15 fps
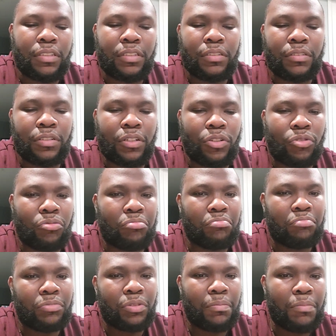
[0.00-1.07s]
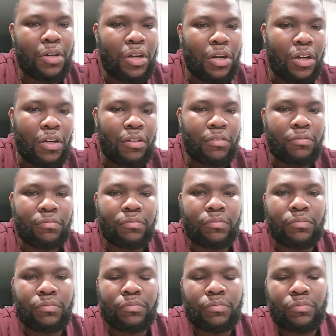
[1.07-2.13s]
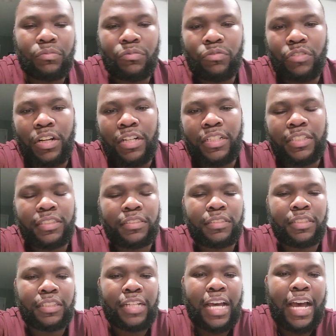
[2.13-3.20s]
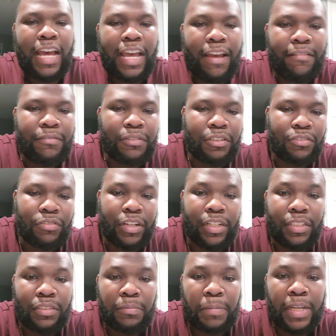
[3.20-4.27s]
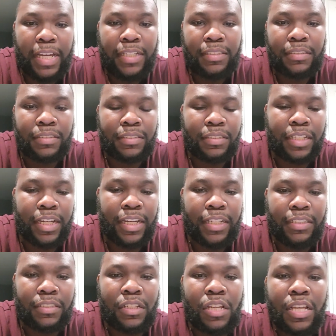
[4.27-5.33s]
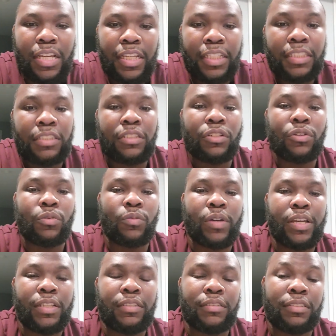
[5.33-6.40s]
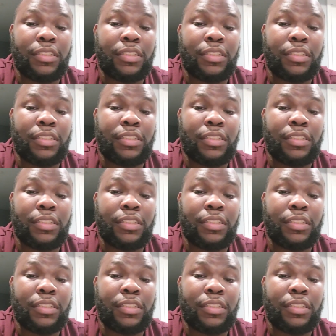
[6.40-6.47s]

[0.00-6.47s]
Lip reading: you know, Lamar running and not having the greatest passing stats, he still wins.